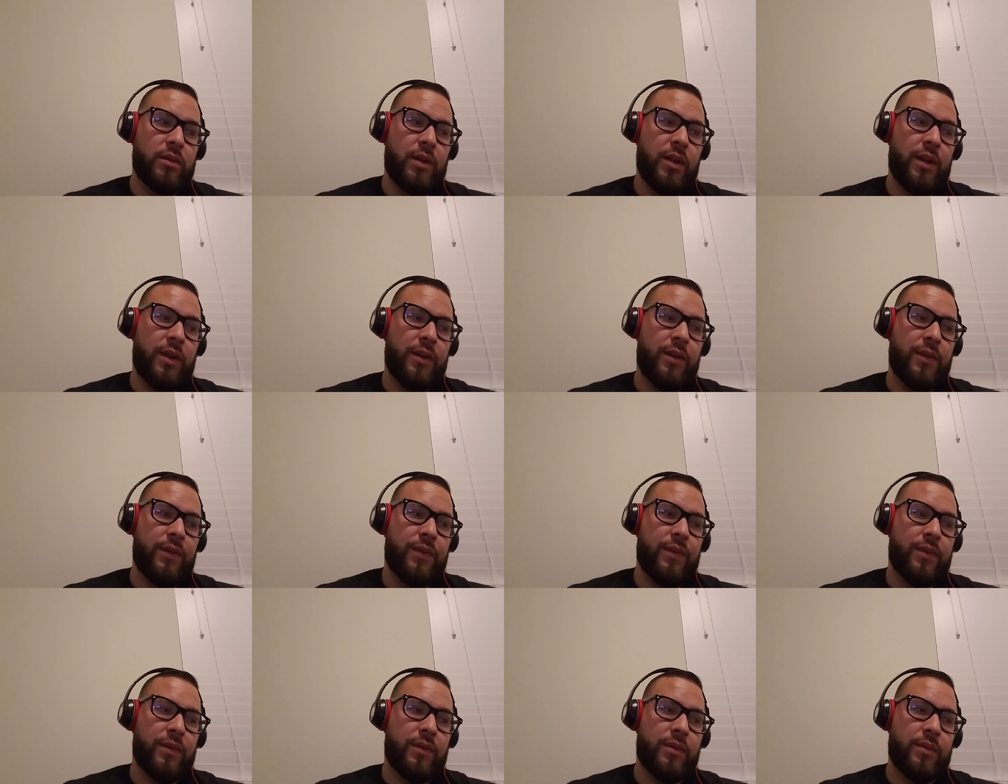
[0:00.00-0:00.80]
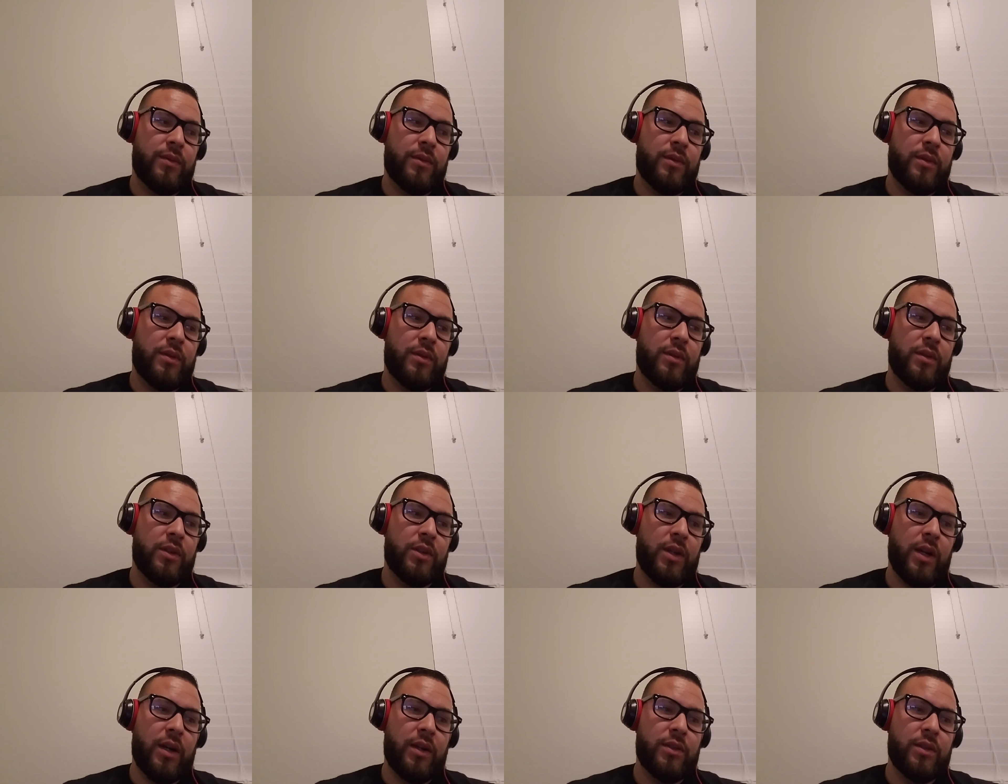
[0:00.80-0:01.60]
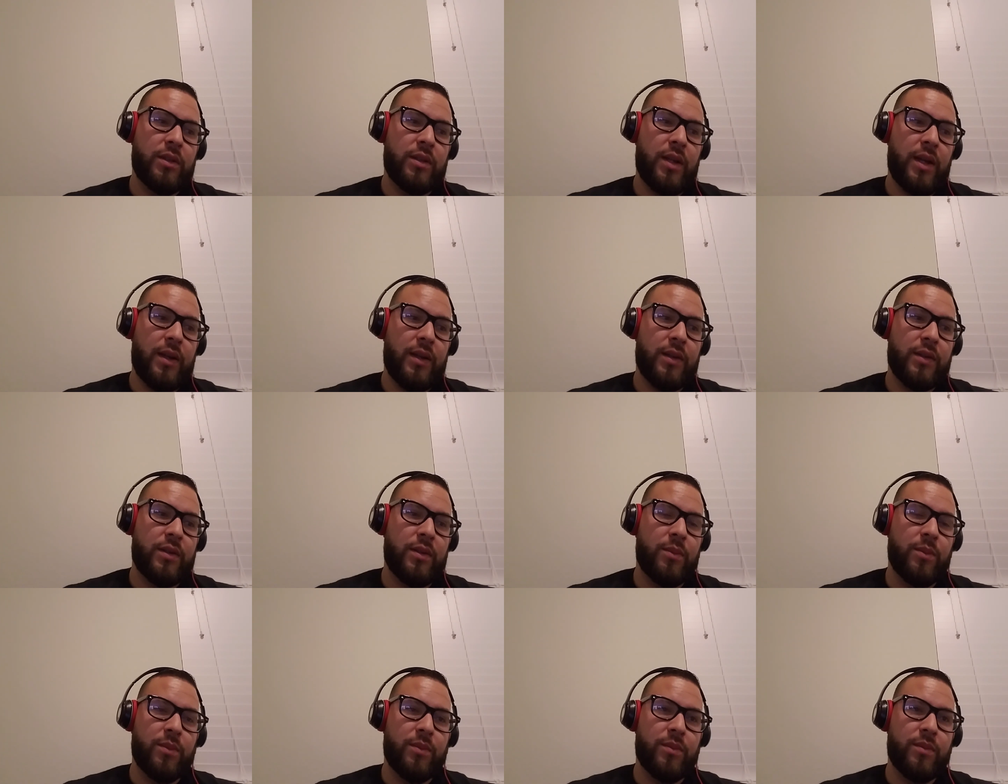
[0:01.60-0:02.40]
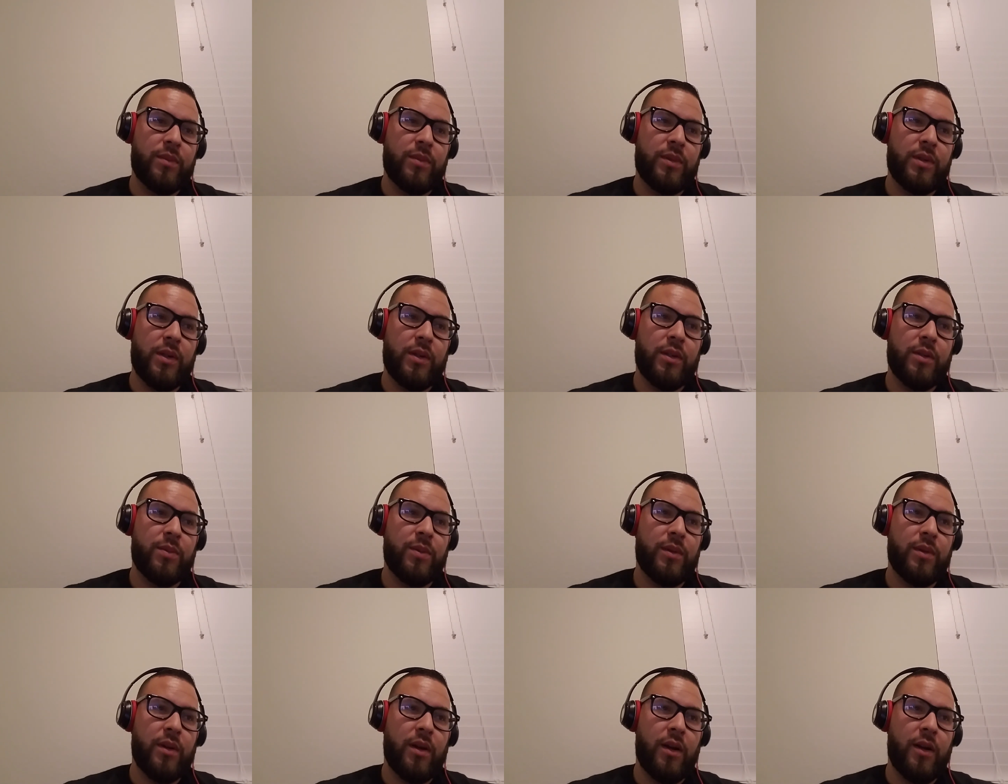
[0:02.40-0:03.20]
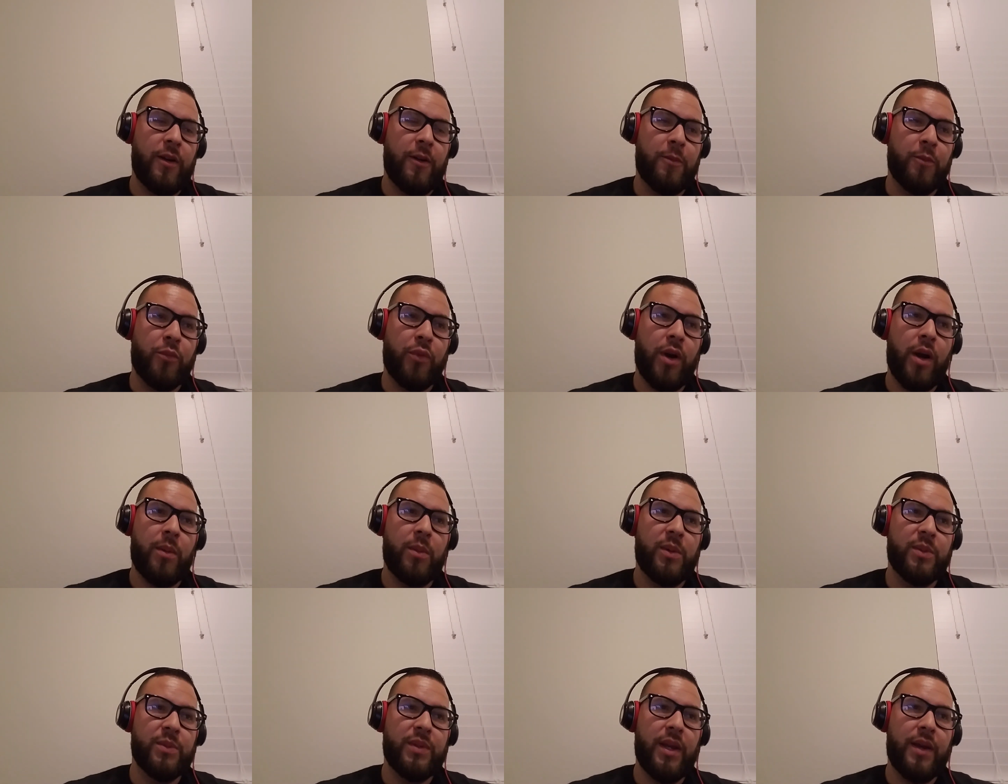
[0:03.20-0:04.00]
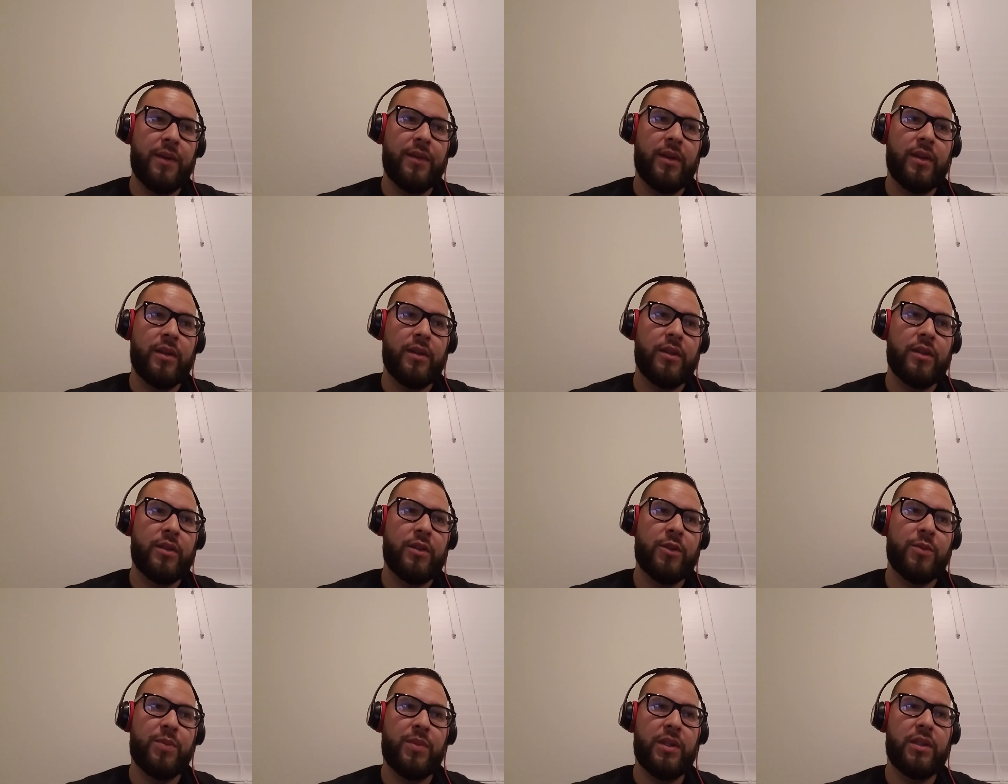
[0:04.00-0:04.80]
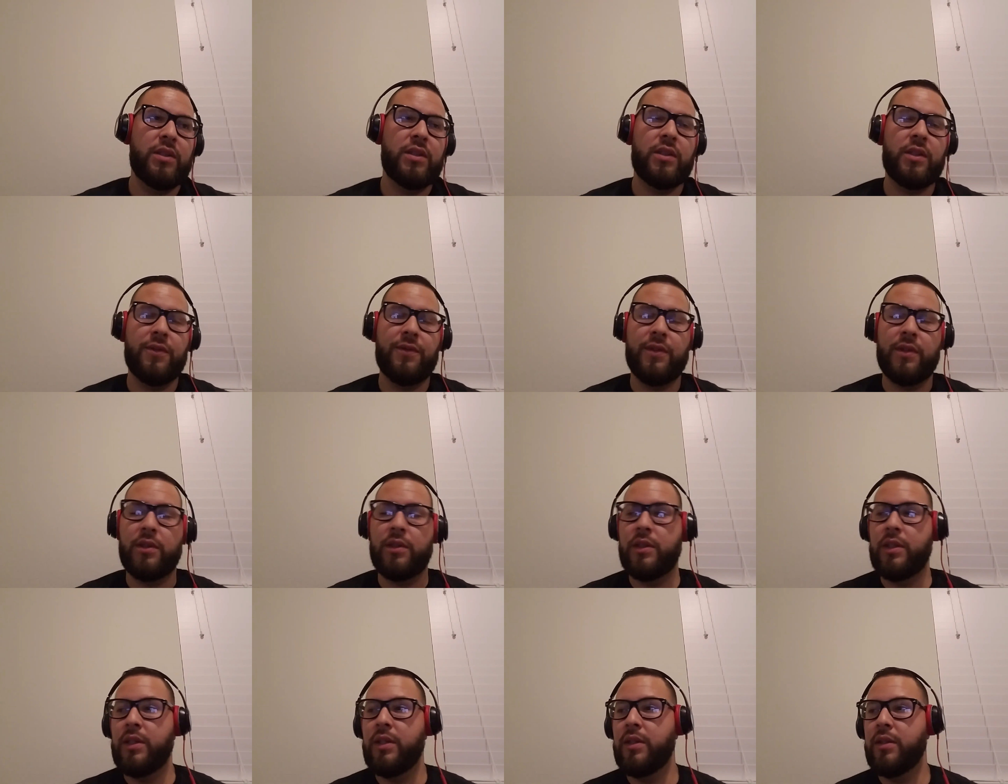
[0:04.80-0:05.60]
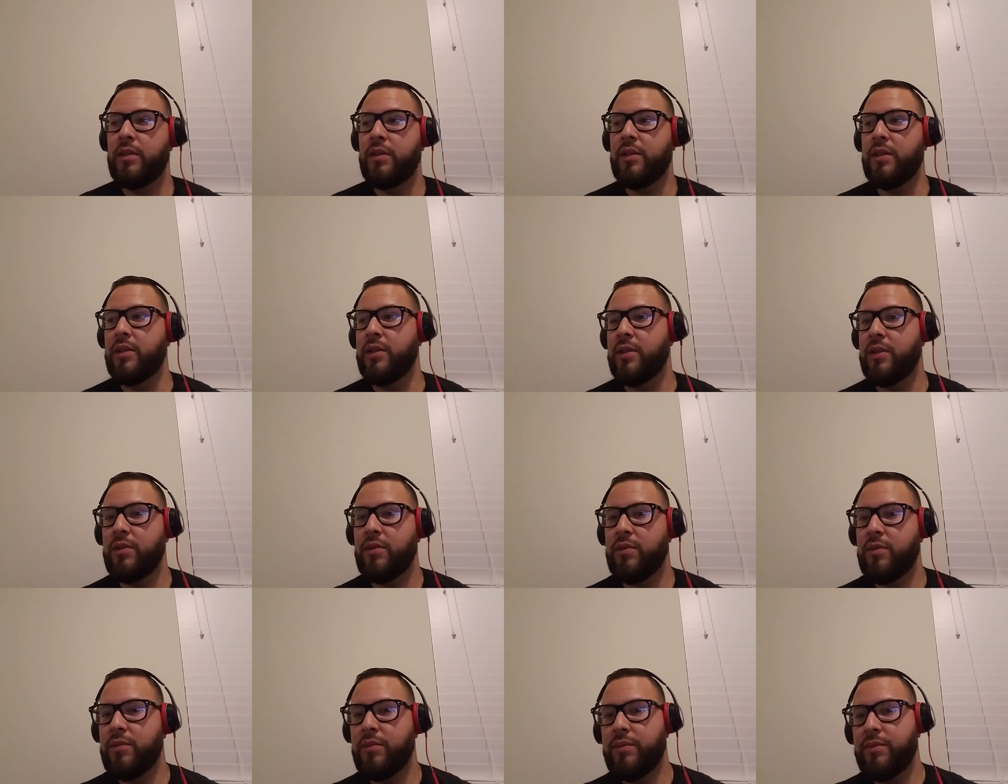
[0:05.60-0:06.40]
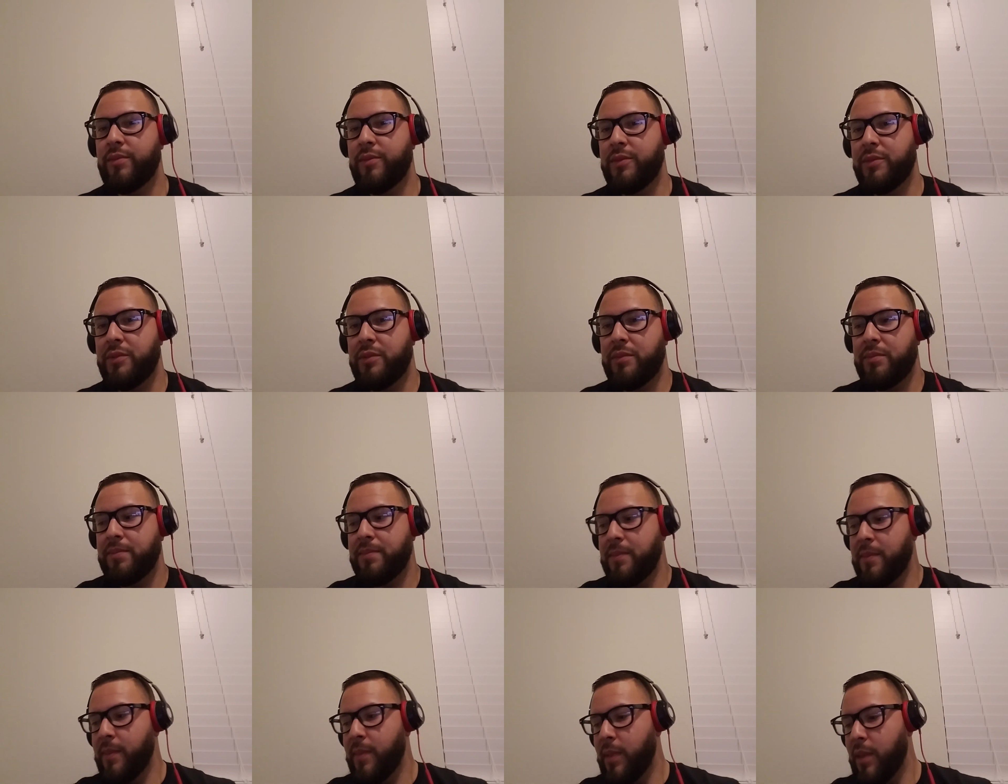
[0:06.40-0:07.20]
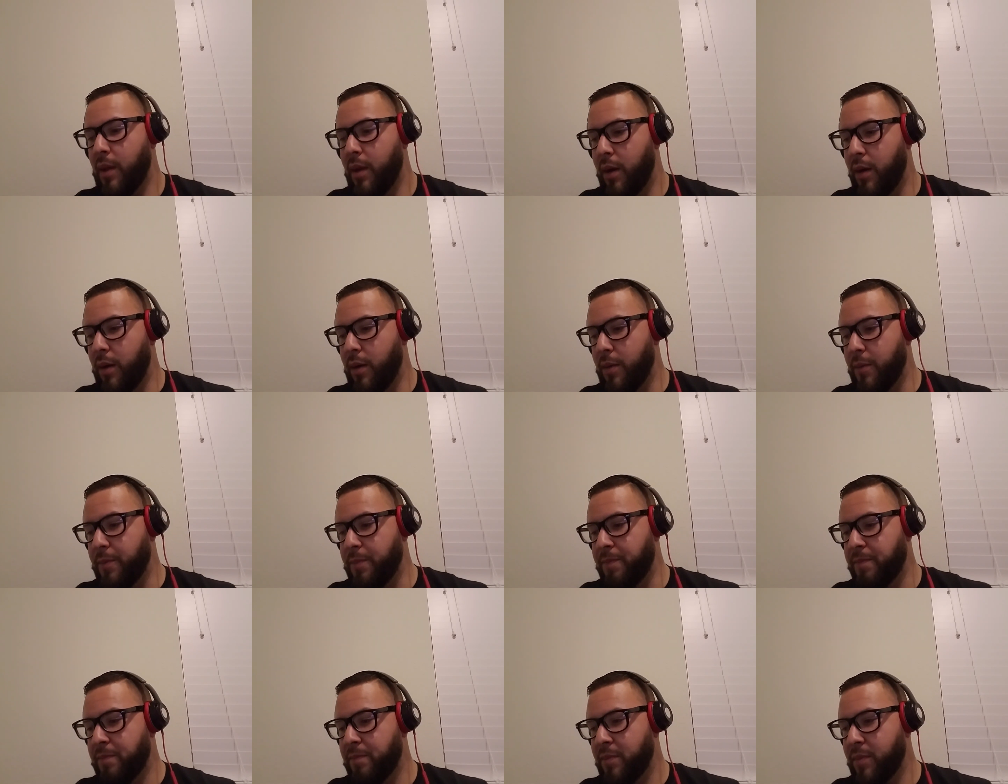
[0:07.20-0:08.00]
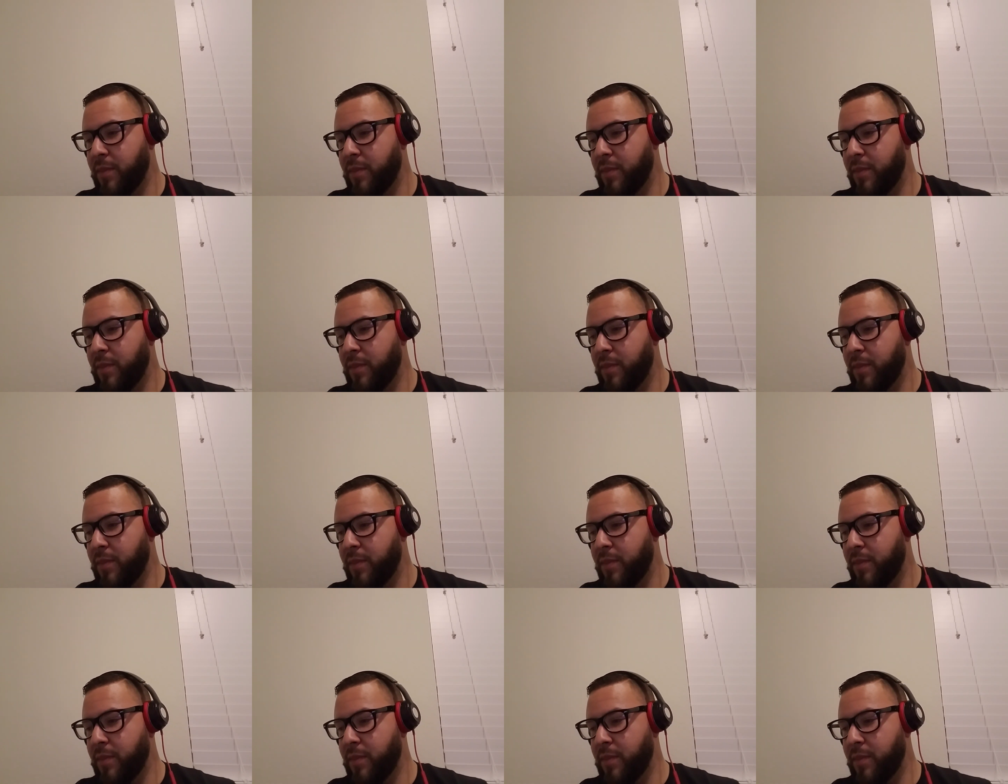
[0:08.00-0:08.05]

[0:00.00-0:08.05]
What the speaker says: if the child just has some serious problems having speech difficulty, just um,